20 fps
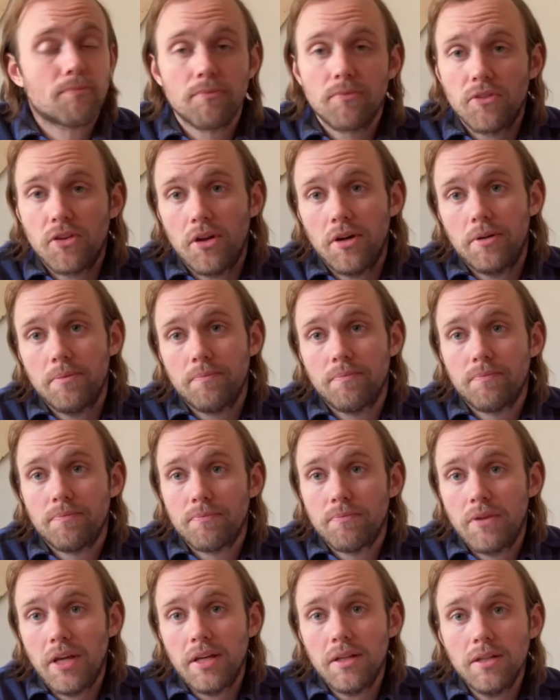So
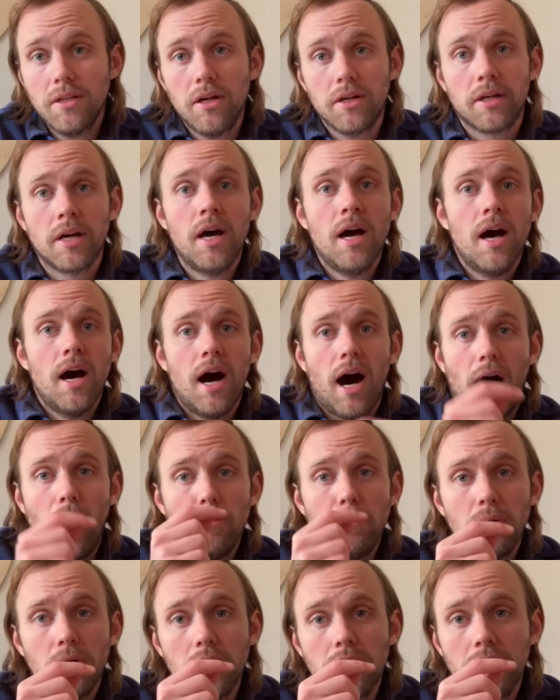take a look. I'll
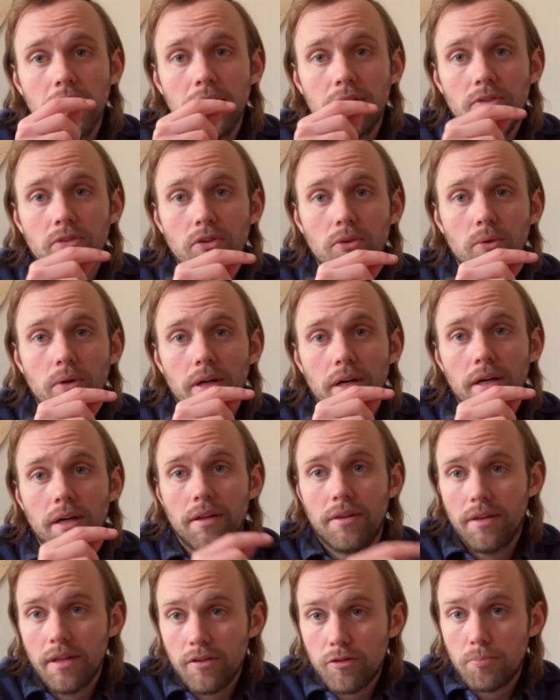put a link to
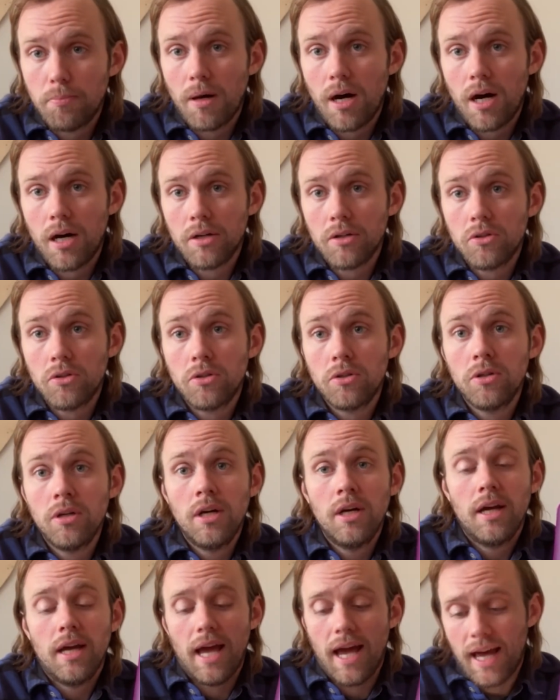this bottle
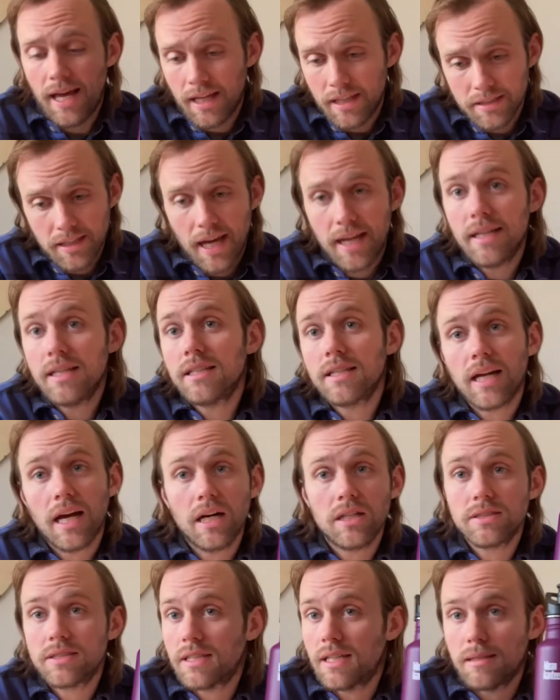and anything
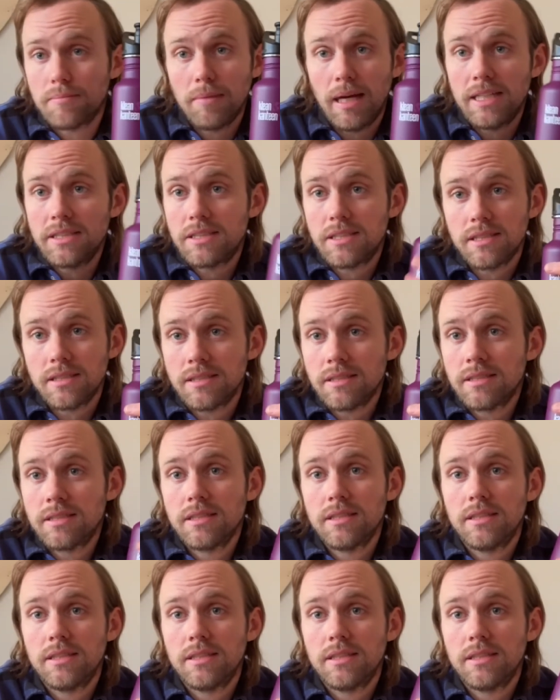else I mentioned,